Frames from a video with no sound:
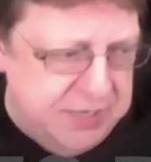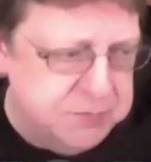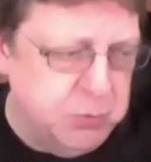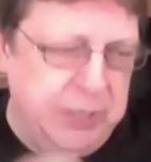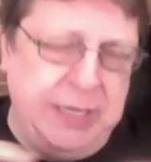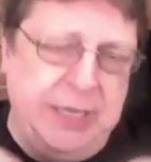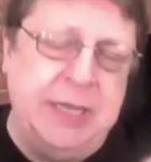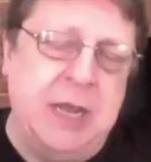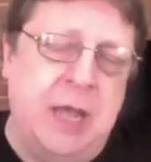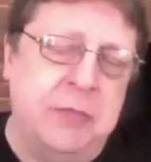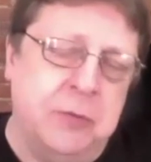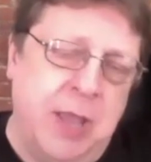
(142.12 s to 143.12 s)
bringing in
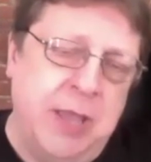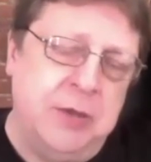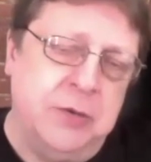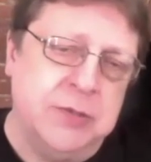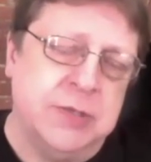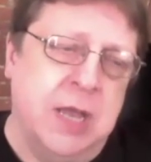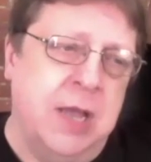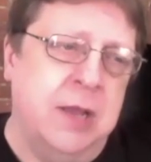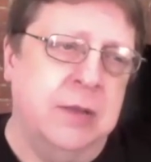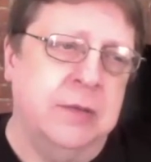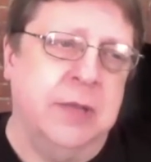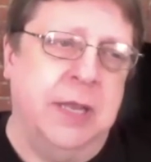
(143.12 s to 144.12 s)
other writers
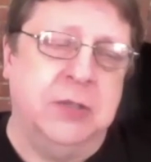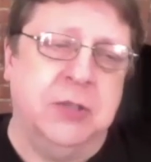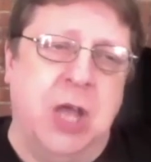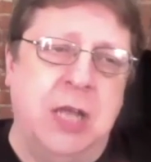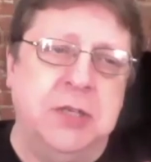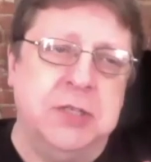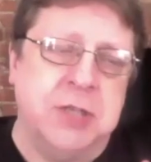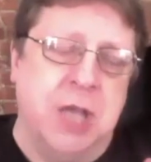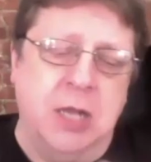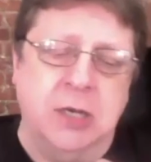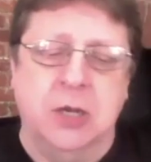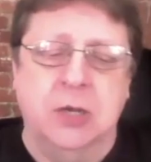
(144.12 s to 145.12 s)
uh, like Todd
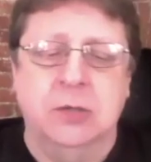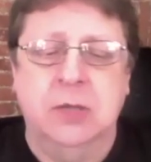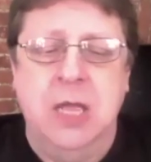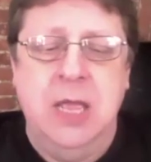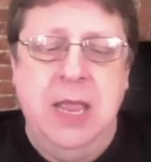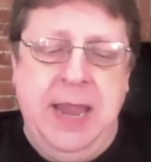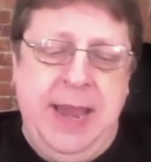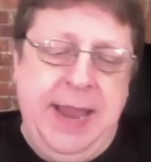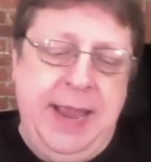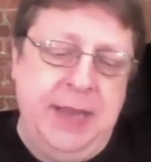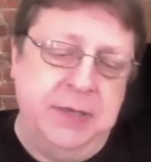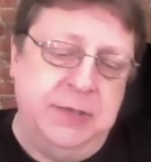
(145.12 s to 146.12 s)
DeZago
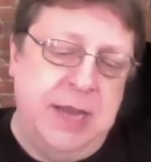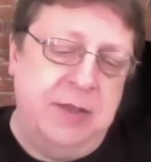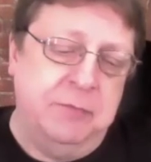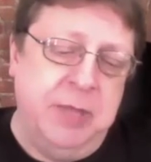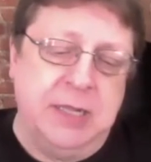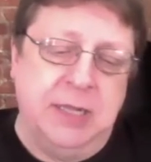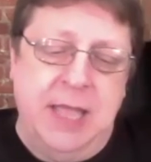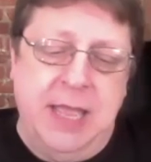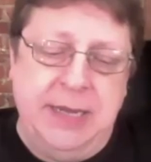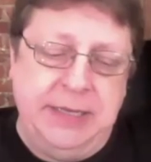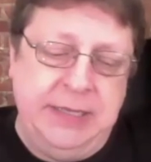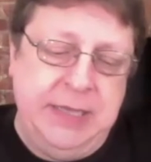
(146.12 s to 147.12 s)
and Dave
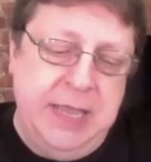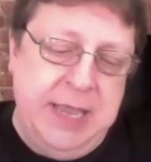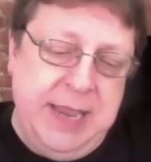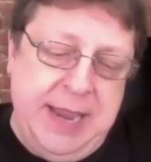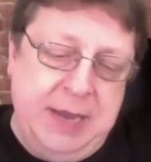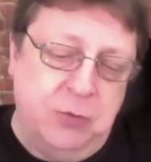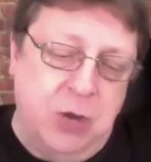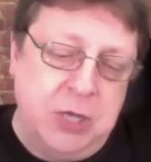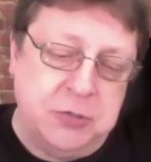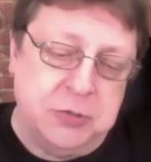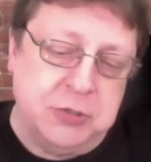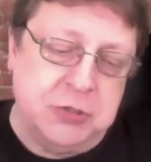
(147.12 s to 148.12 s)
Michelinie and
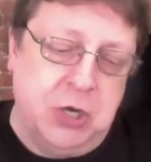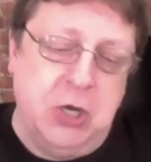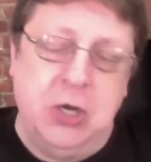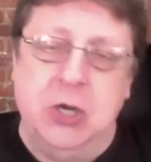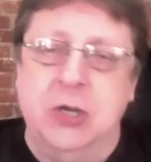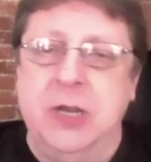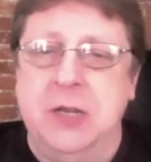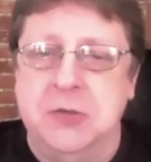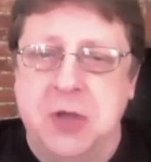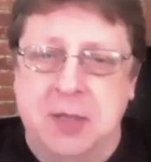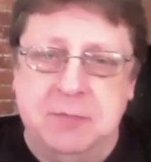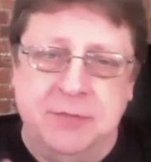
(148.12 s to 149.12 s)
Roger Stern and
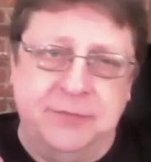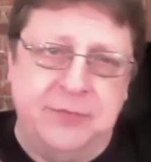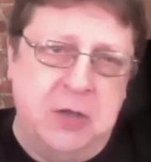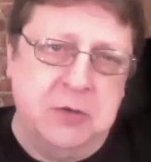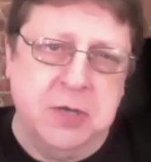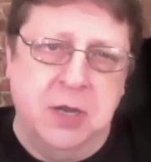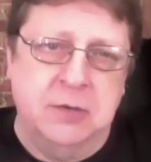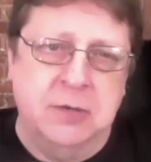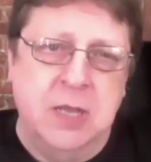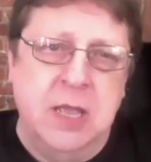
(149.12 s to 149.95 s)
Tom DeFalco.